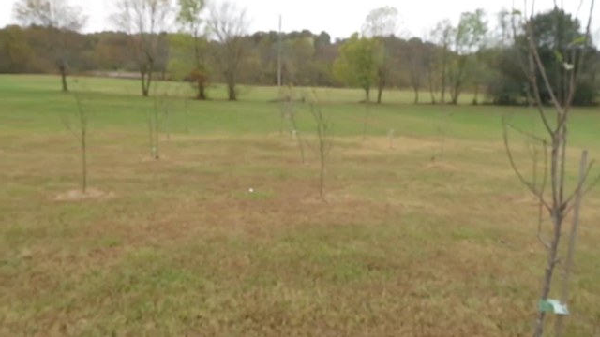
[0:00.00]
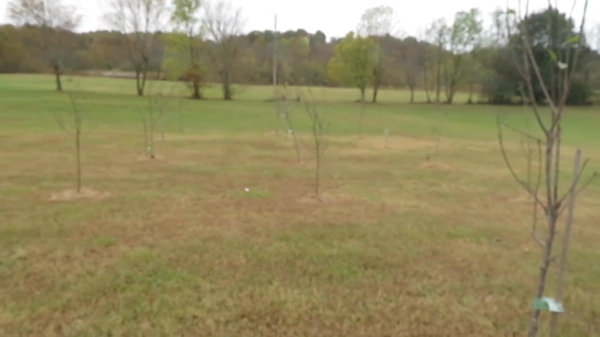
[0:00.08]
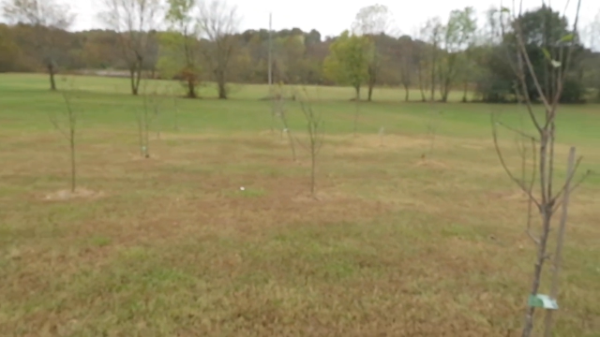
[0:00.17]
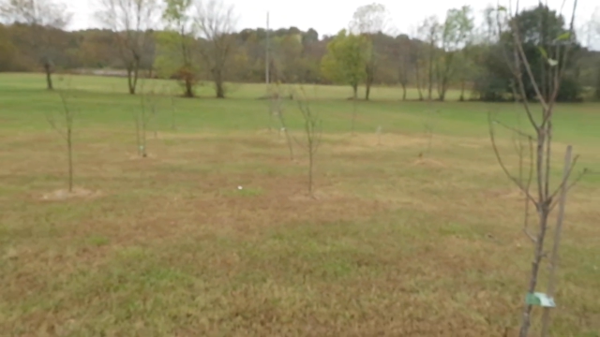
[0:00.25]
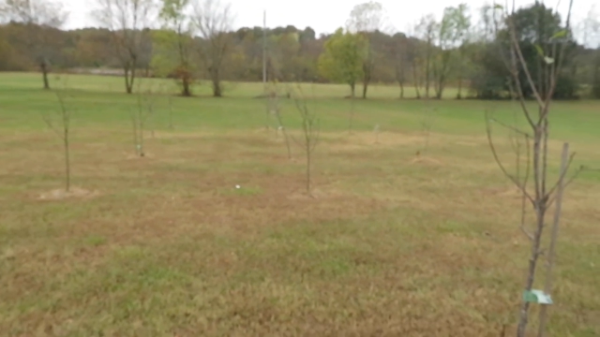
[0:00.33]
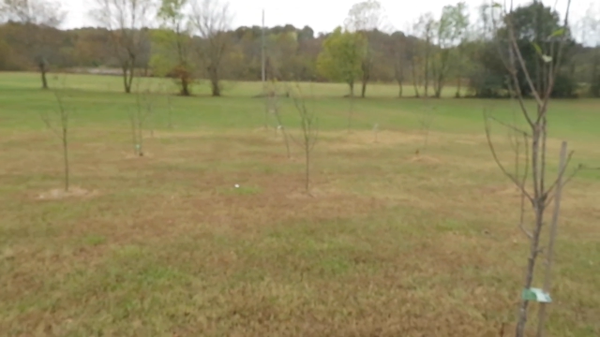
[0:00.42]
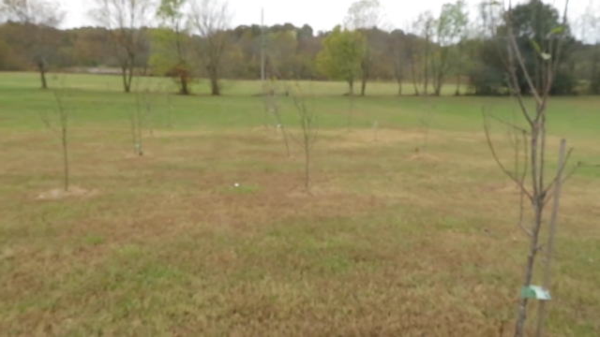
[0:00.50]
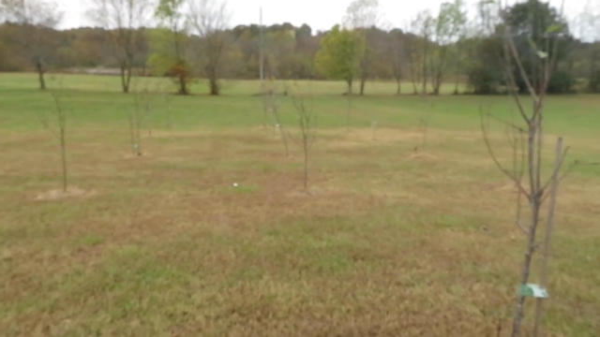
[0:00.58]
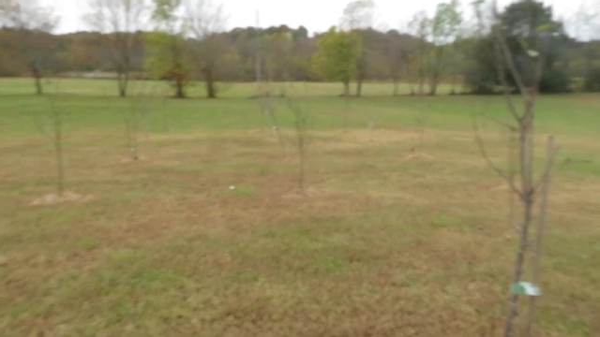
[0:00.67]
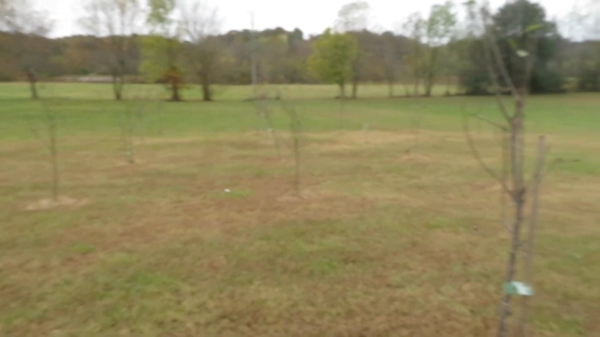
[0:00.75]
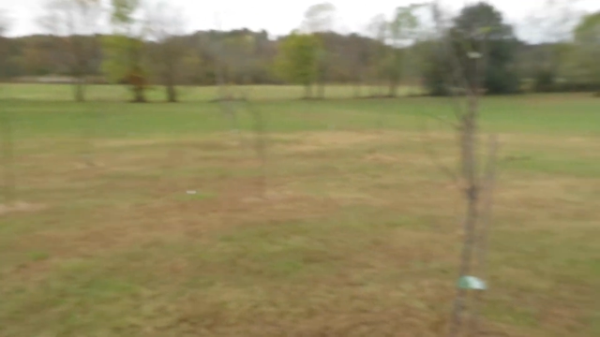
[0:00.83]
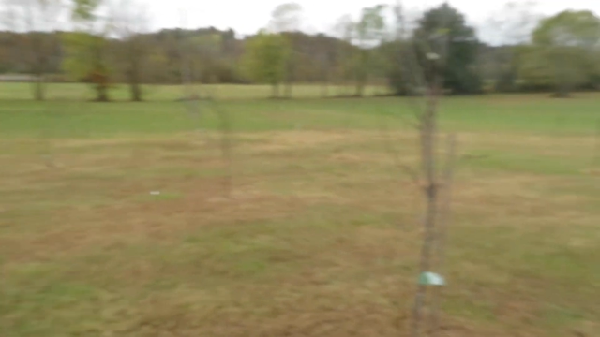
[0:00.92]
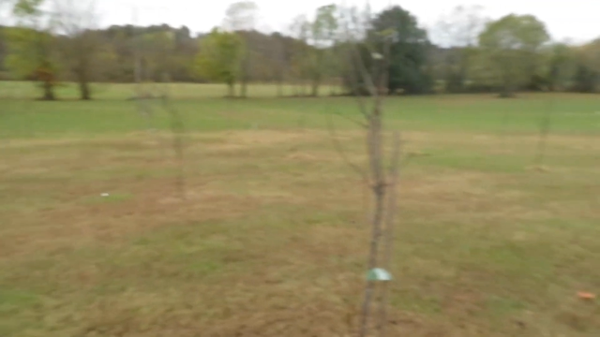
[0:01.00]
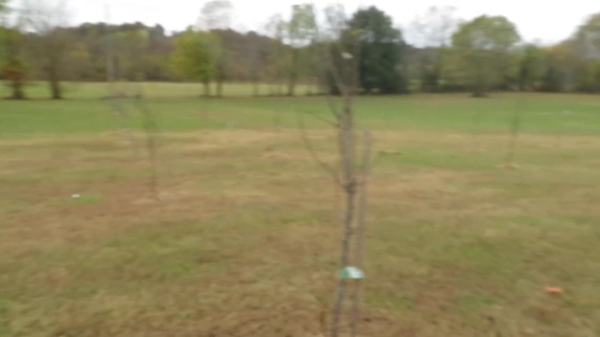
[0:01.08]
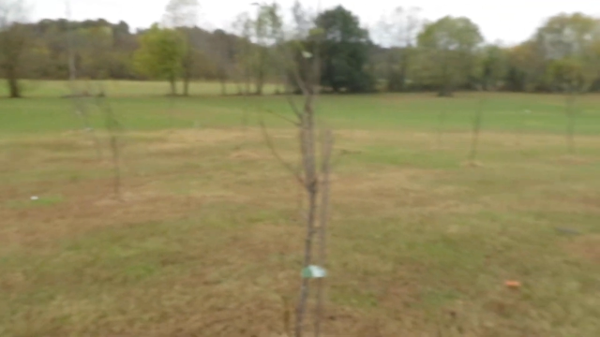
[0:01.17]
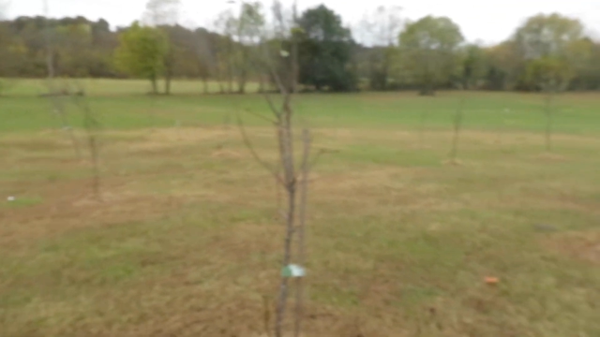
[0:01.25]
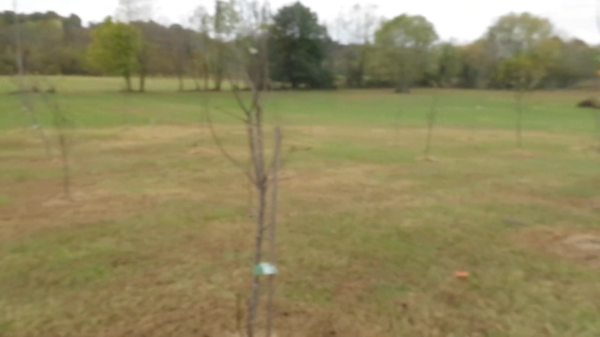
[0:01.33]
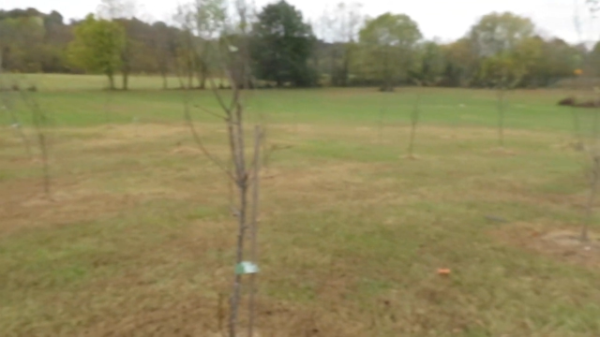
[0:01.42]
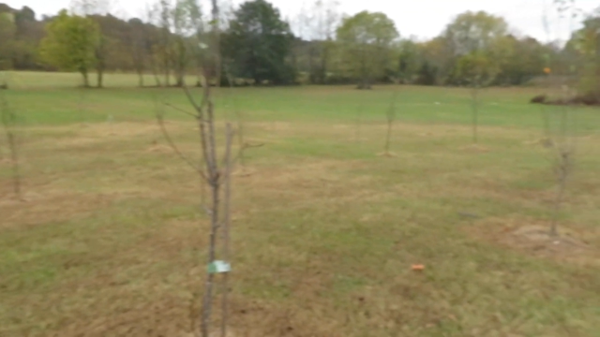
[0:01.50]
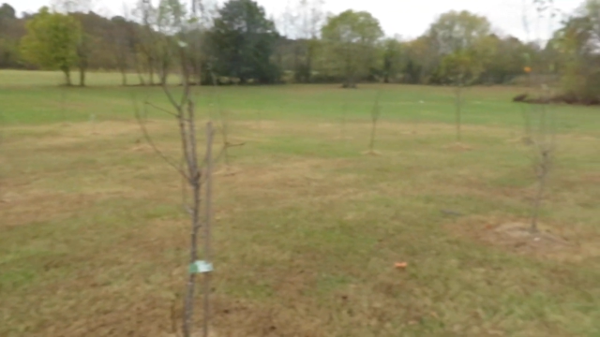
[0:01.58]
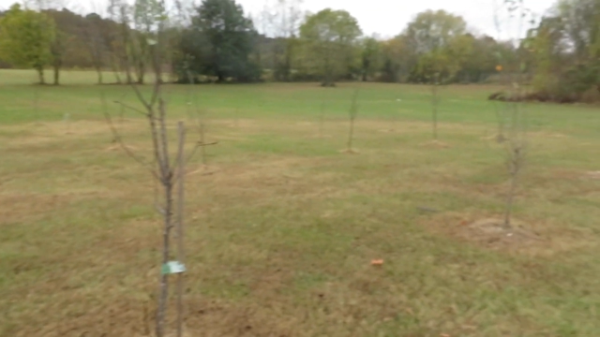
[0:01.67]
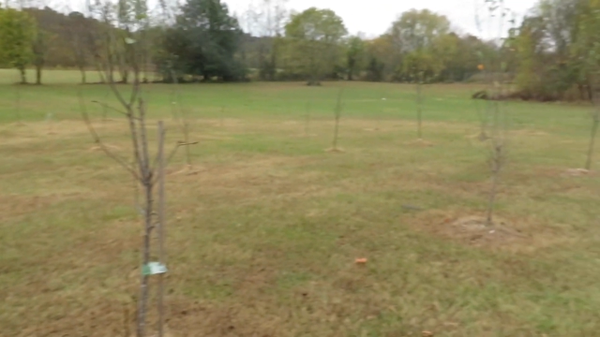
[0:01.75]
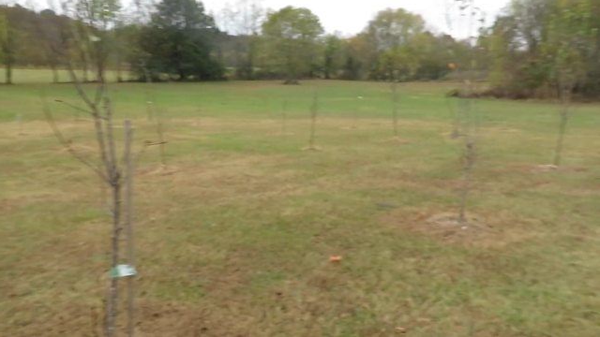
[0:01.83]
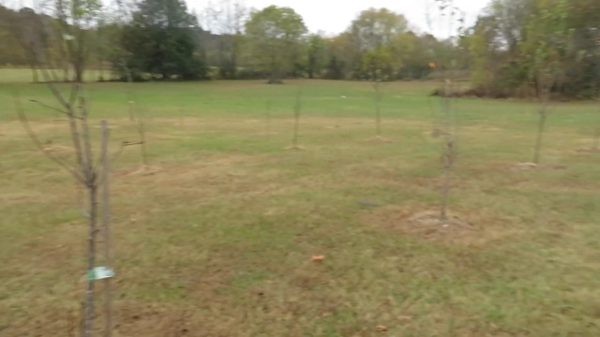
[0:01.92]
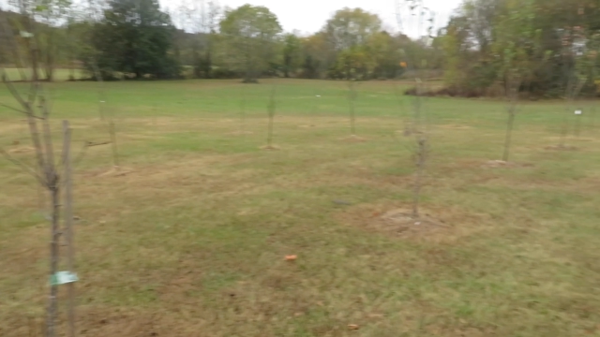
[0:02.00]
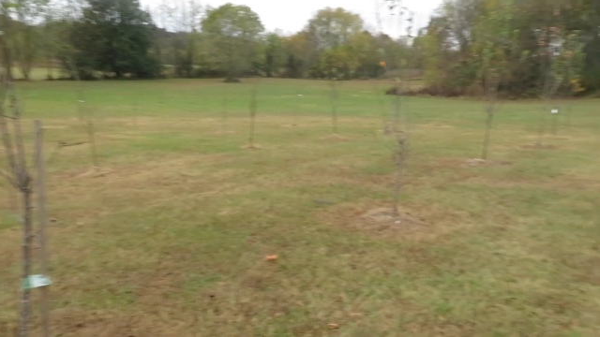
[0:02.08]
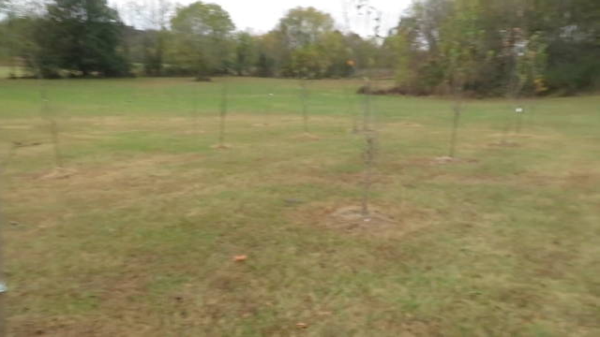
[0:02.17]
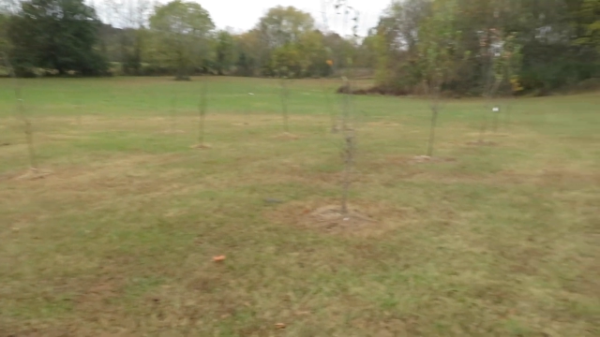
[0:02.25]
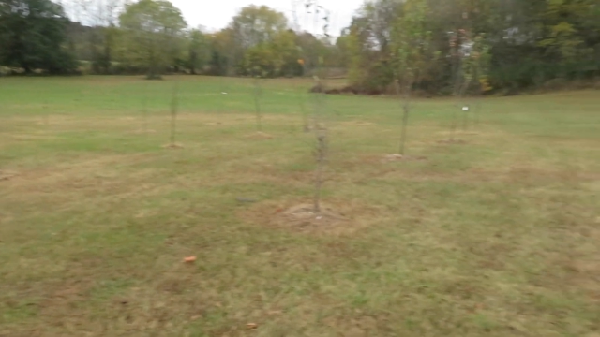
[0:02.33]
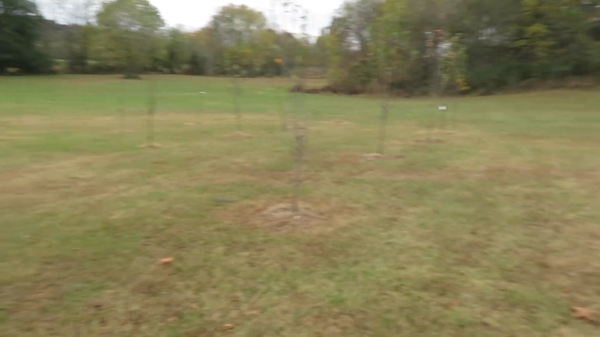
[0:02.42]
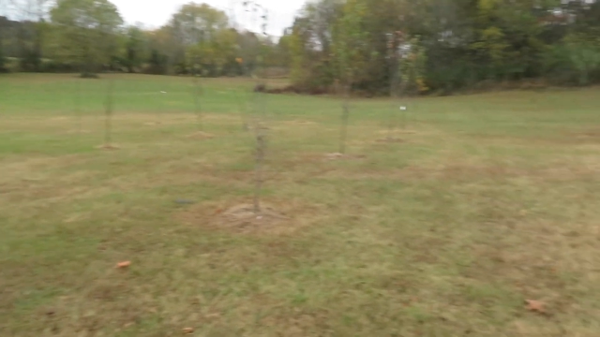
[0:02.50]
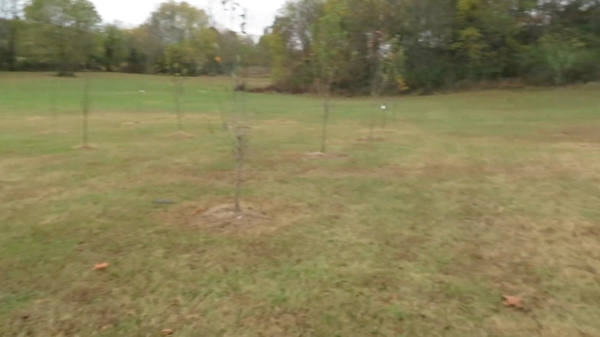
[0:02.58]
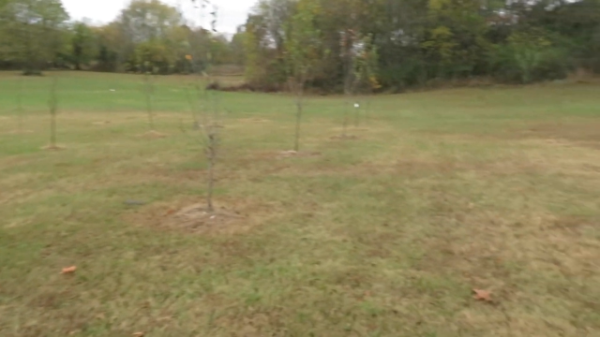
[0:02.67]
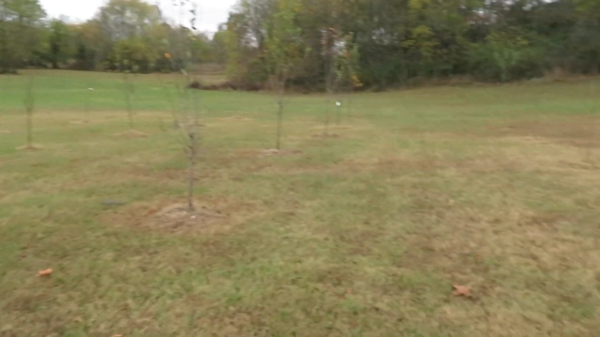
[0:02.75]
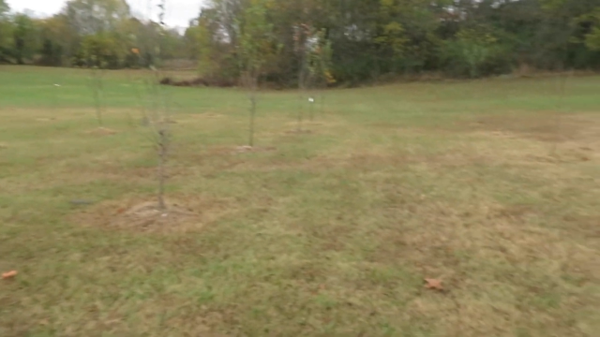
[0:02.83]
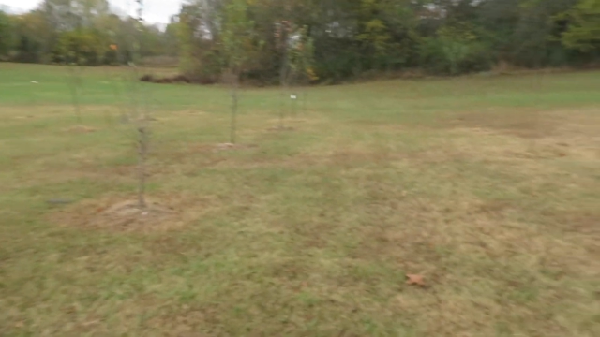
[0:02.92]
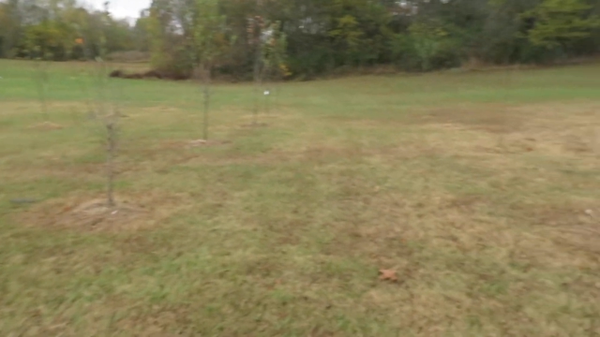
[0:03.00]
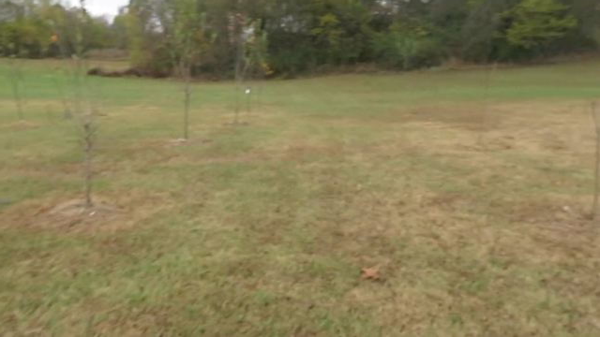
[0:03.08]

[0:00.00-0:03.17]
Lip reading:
[unreadable: no face in view]